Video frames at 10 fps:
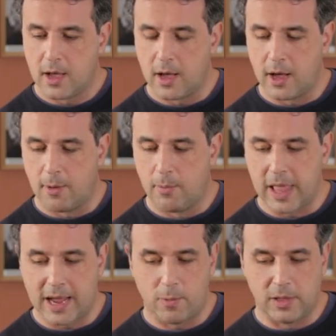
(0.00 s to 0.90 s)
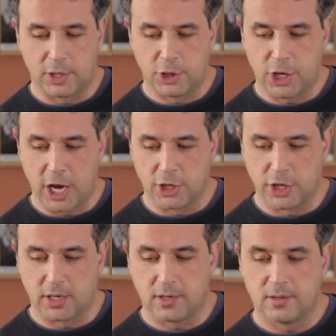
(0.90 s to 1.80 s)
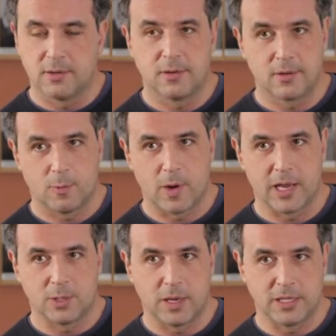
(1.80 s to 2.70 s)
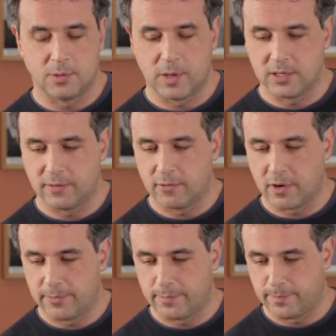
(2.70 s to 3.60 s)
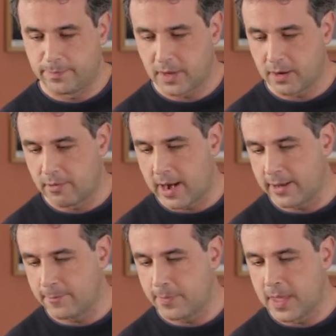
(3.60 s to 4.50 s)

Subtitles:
black will exchange it via 20-24, right?